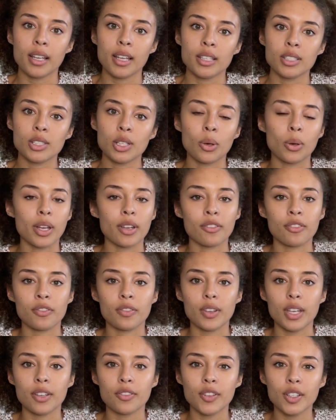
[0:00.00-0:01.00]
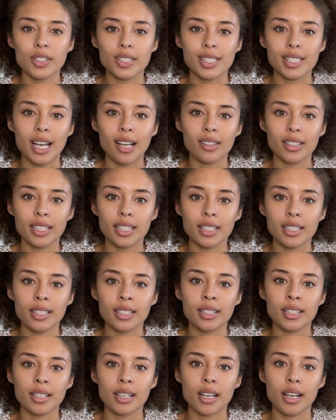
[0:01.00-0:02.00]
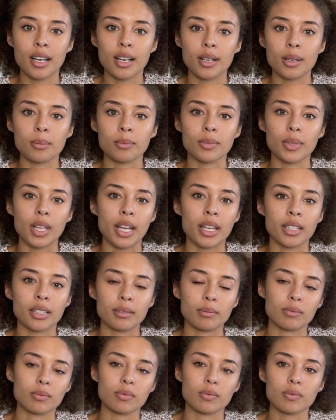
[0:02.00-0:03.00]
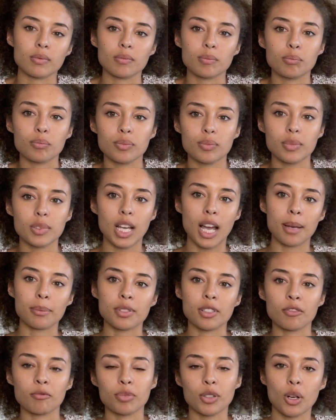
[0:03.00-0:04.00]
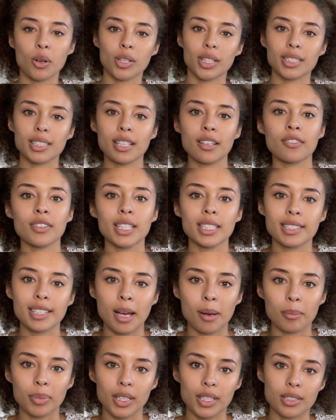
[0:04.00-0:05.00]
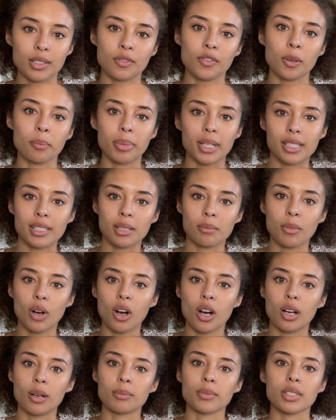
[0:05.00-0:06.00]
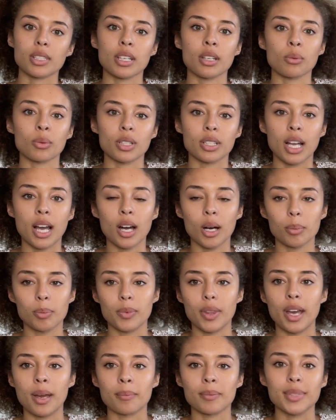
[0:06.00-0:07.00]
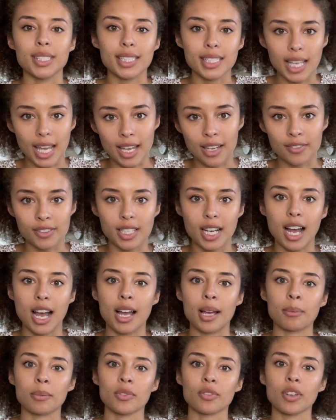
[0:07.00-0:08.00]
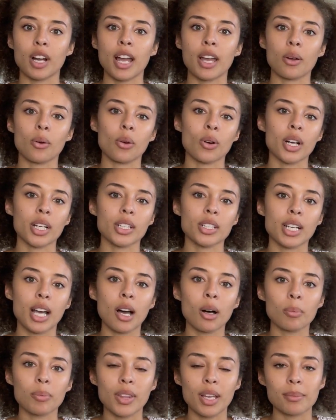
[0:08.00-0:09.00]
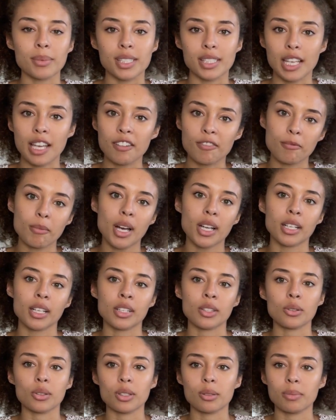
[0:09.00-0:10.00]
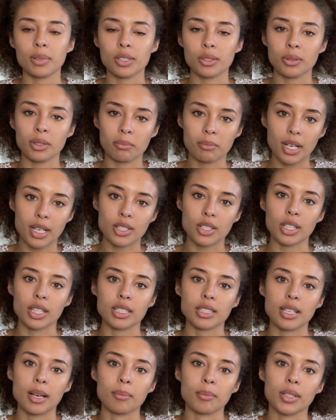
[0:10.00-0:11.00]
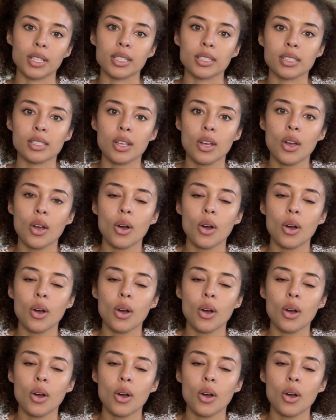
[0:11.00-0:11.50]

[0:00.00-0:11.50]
So if you're selling like types of productivity templates for busy moms, it would help them save time, right? Or it could help them save money. You could be doing budgeting templates.